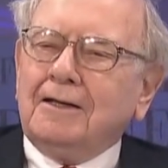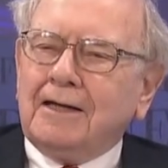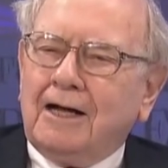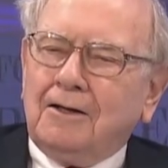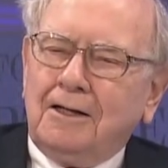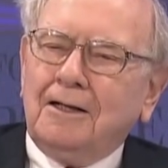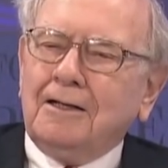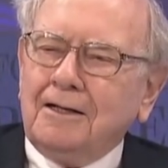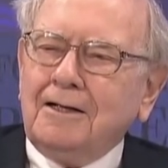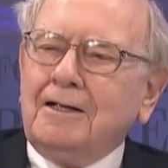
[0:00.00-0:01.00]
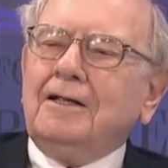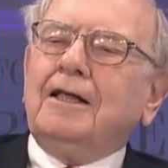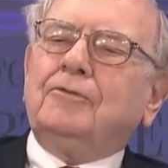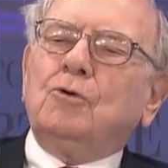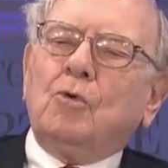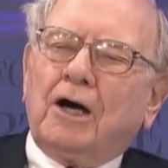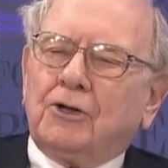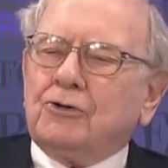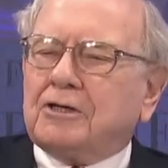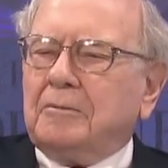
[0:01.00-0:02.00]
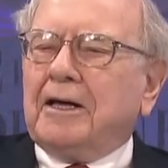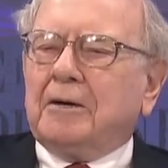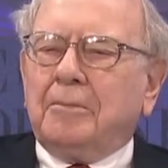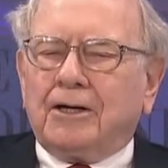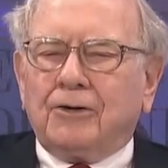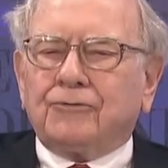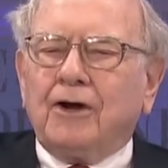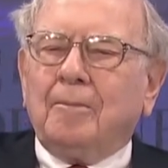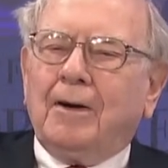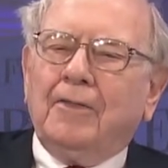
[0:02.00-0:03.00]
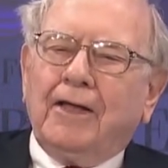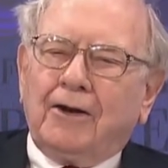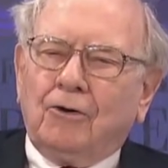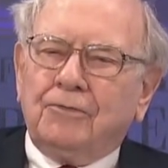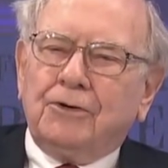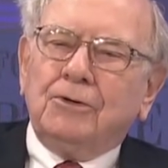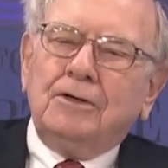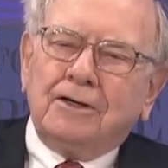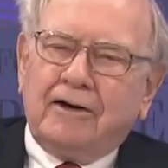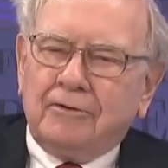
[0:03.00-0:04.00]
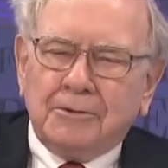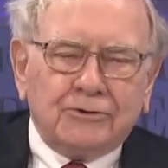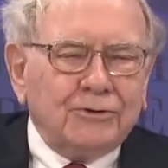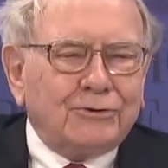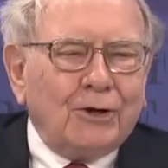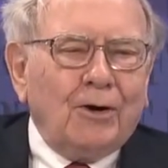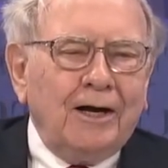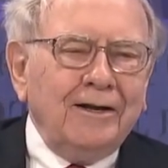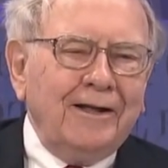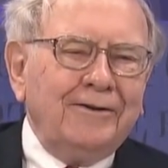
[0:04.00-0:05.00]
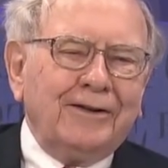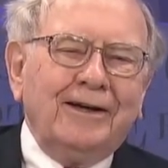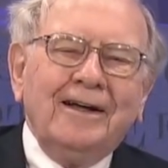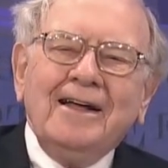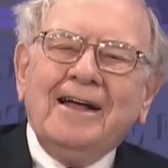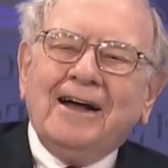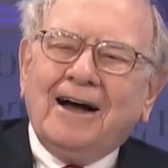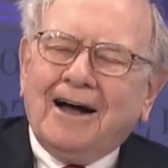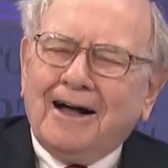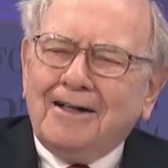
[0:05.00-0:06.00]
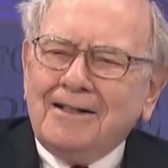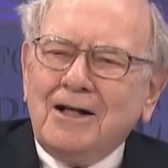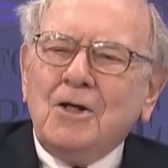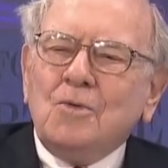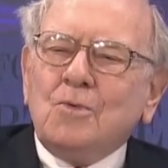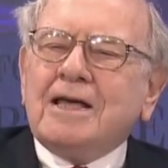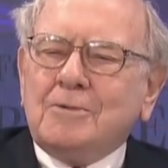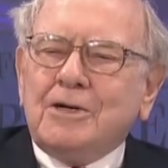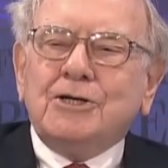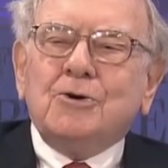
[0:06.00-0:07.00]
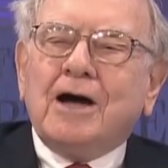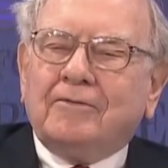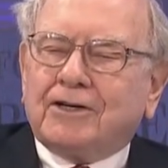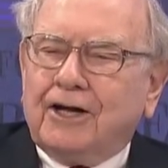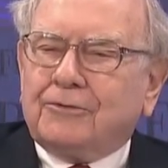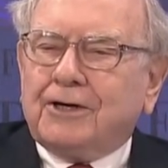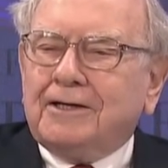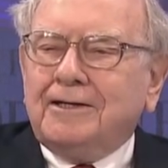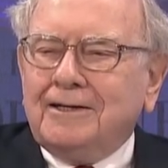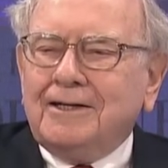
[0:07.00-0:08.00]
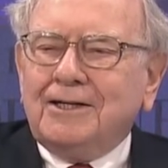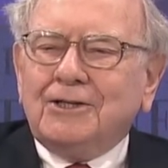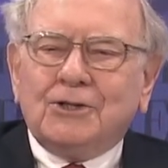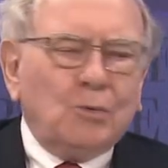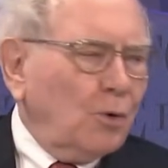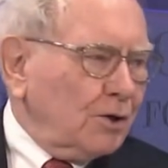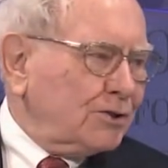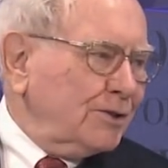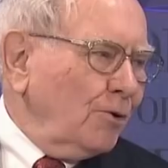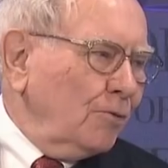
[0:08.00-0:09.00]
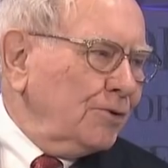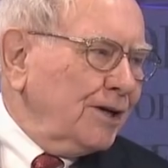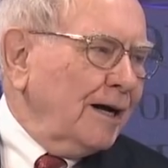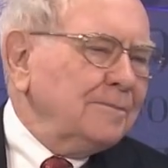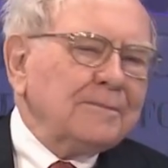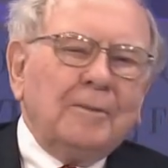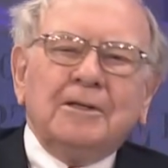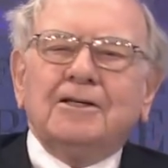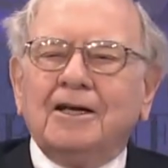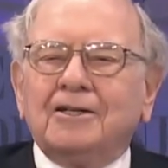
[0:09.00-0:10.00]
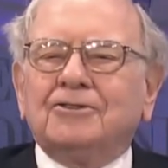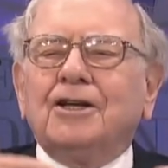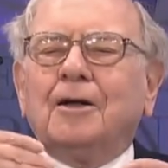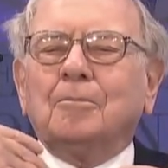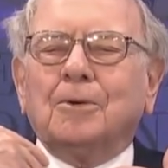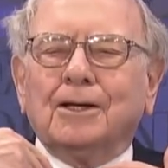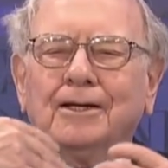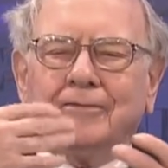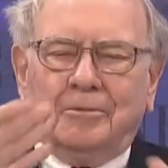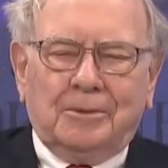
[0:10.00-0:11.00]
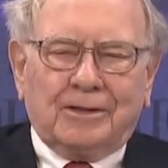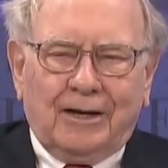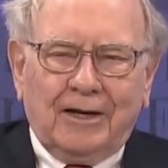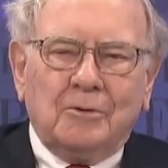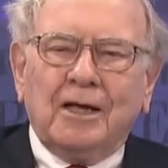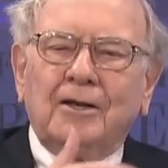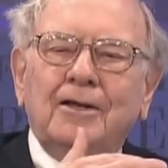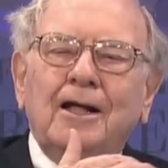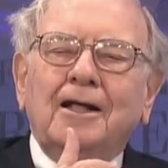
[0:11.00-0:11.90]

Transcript: now, if you want to, you can make a mental jump on that over to governments and so on. and, uh, uh, We, we do have a country that works over time. I mean, it's an unbelievable, and